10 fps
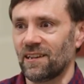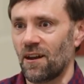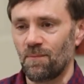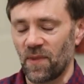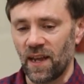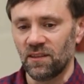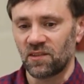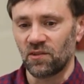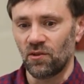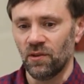And
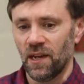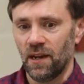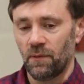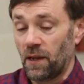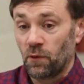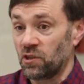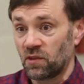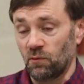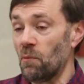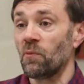so, like, they're
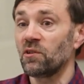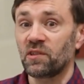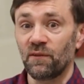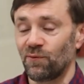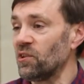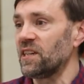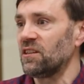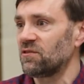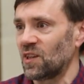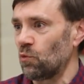just immersive, really
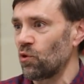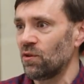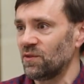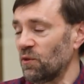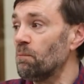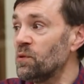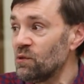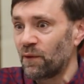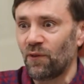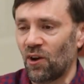interesting worlds with
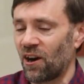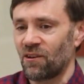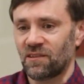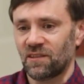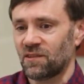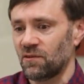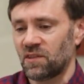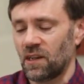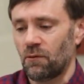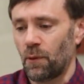beautiful art
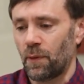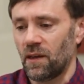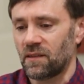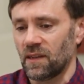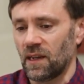associated with it,